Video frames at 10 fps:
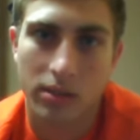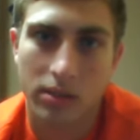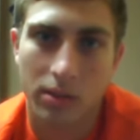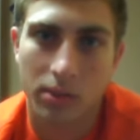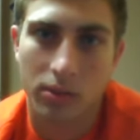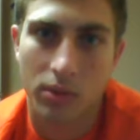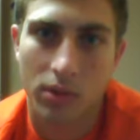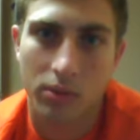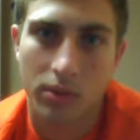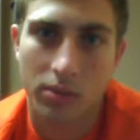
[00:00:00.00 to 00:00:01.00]
something
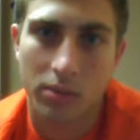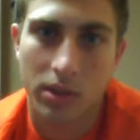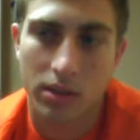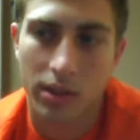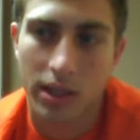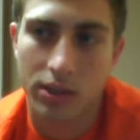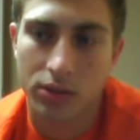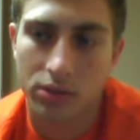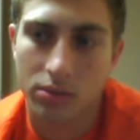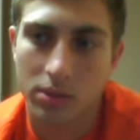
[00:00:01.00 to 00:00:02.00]
wrong with them in the
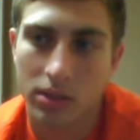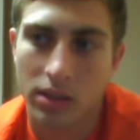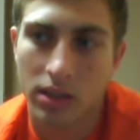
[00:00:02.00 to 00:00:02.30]
classroom, and